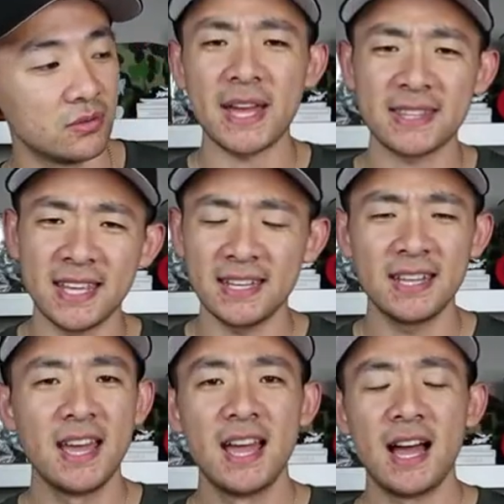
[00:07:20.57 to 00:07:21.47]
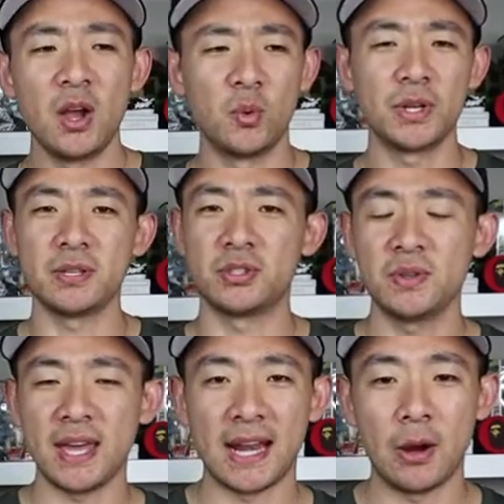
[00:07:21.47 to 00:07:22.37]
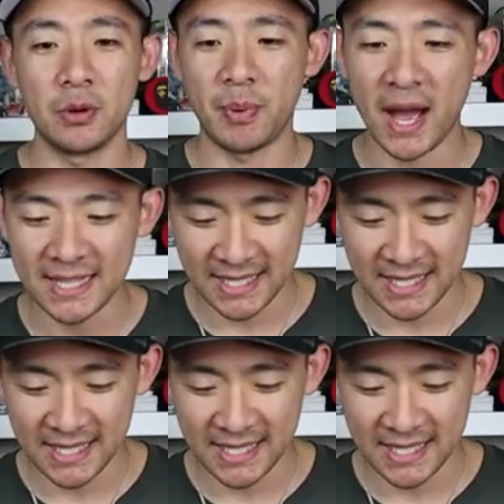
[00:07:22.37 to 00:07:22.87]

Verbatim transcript: Back then, I wouldn't do that. I would buy